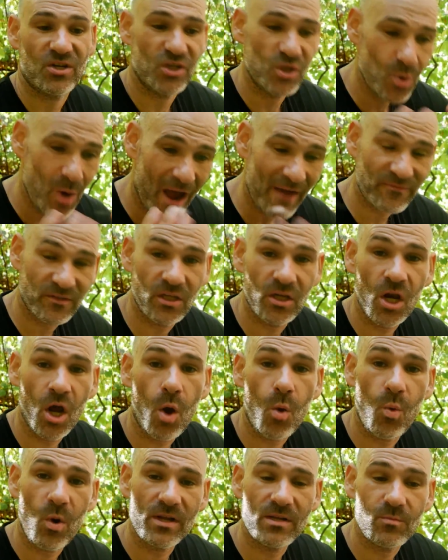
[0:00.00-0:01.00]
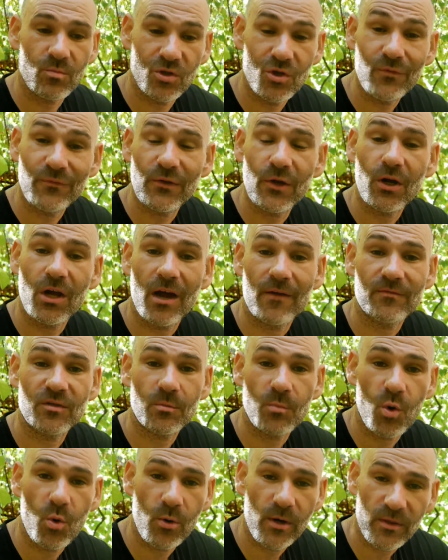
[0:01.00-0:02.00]
You have to know what you feel
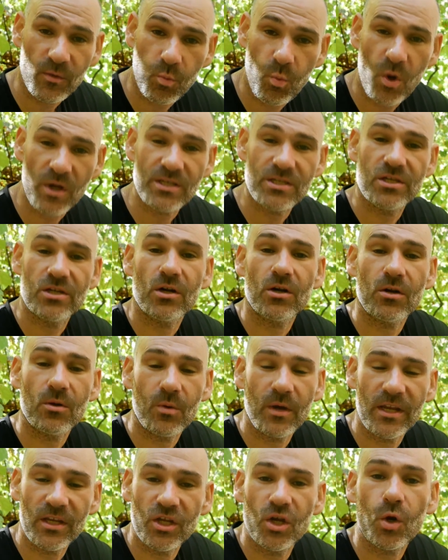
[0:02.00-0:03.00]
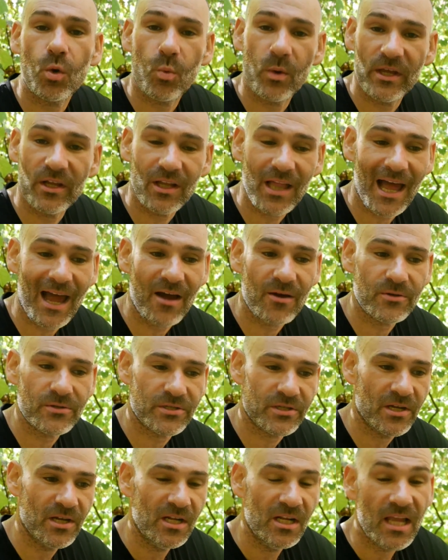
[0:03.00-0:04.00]
comfortable with, what's in your
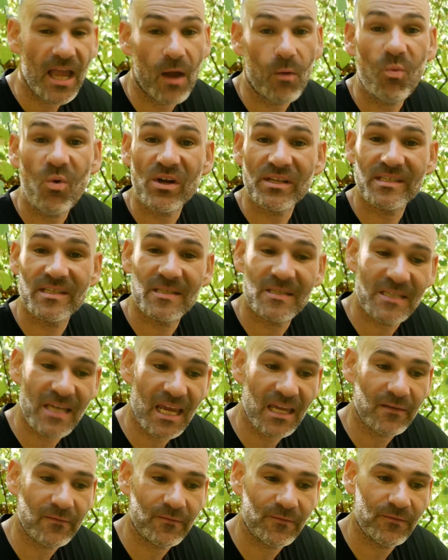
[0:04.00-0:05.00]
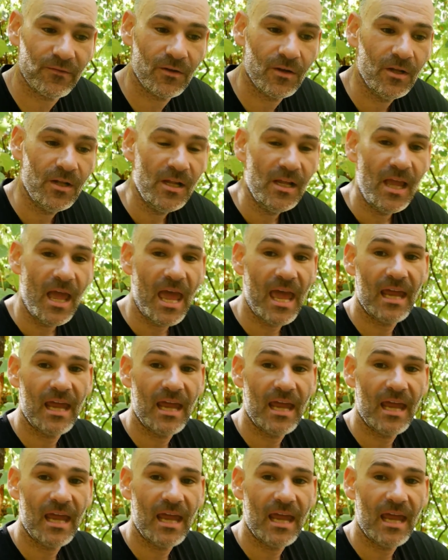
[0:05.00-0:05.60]
wheelhouse, and what's safe.